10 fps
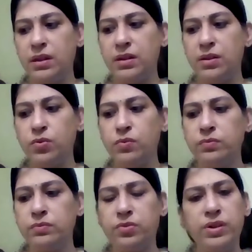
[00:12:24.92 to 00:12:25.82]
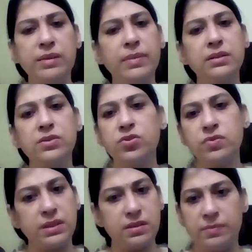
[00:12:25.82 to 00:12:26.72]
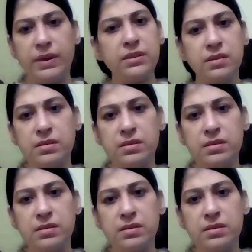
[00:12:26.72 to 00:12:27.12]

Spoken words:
into 3 months to 6 months